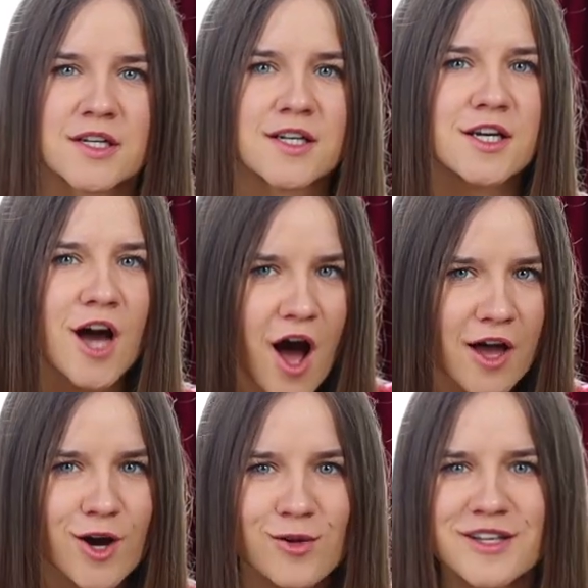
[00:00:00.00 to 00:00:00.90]

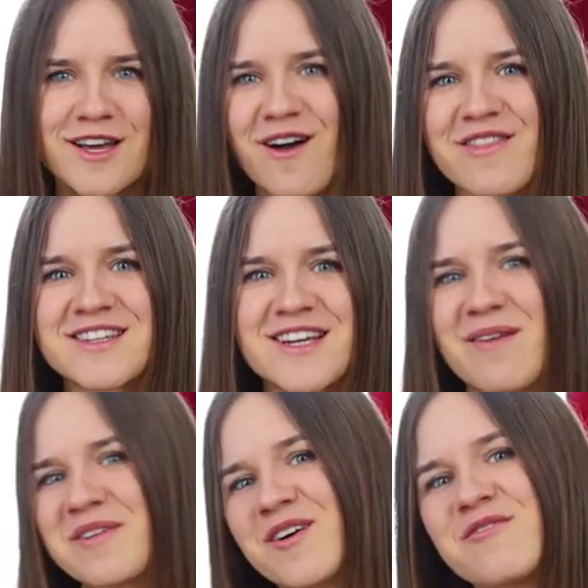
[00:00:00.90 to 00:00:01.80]
not only on the
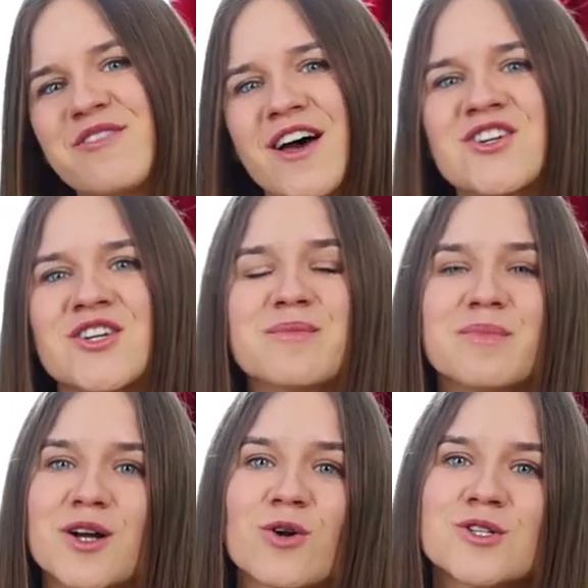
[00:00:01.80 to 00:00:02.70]
topic of fashion,
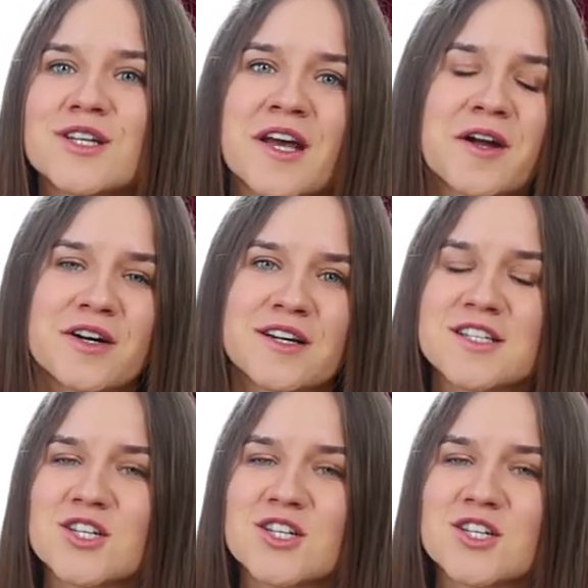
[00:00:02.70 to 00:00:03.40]
but also in areas